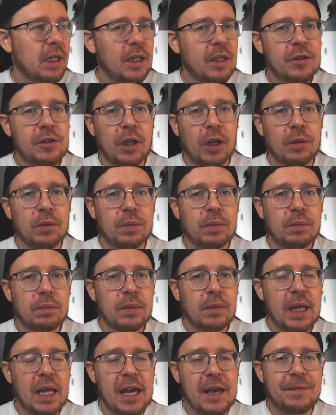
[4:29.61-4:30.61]
So
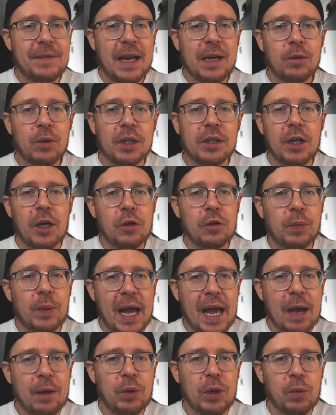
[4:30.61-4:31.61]
if anyone knows
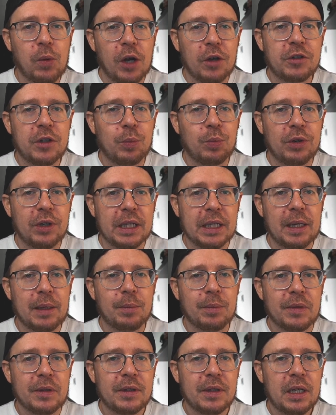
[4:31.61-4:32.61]
where we watch the
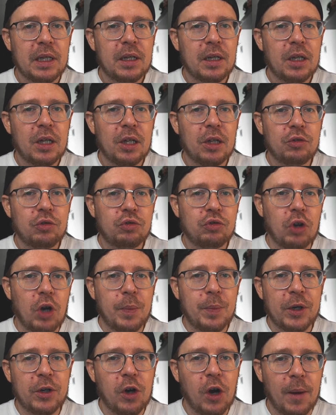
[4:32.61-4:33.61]
prelims,
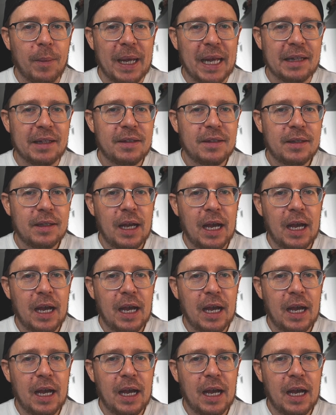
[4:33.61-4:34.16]
drop a comment.